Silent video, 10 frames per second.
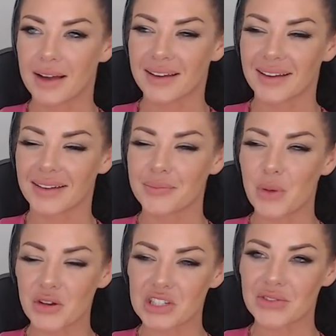
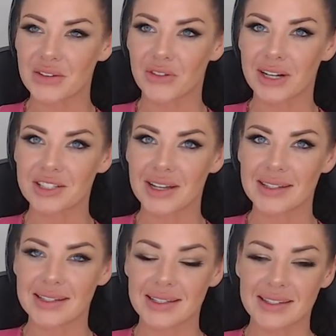most of our
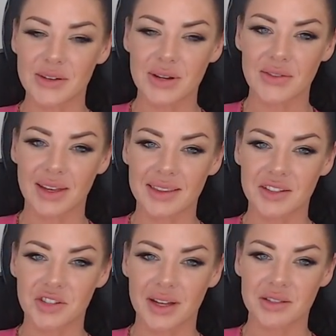franchisees don't even get the
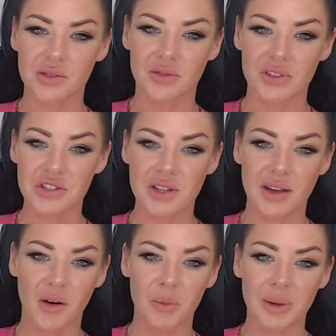chance to
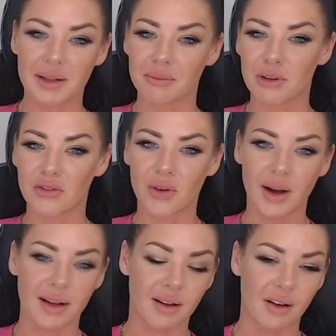officially open before
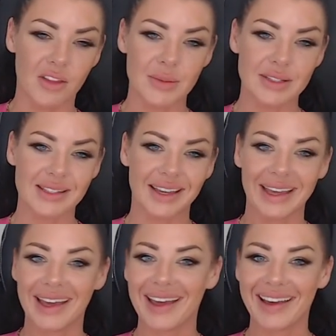I call them and say,
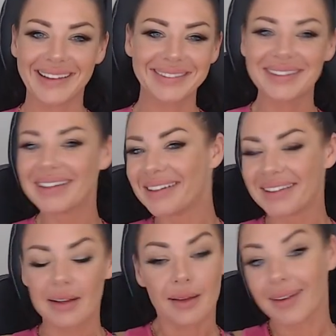hey,
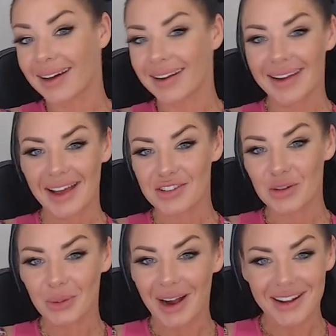got a
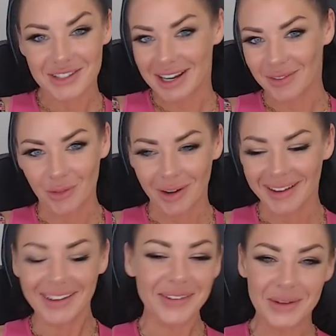national project for
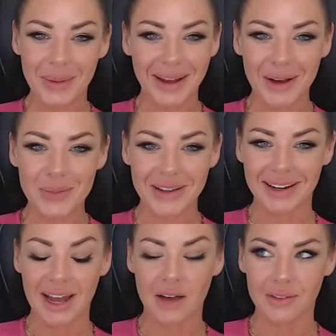you. You want to go bid
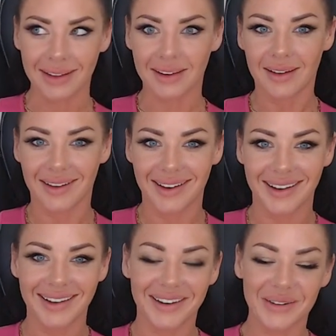it out? And they're like,
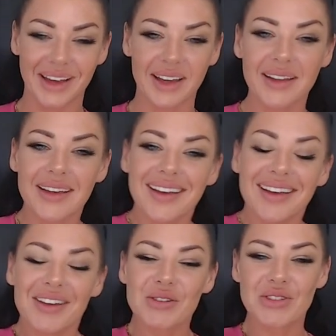uh, okay.
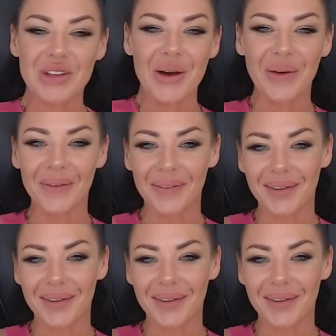So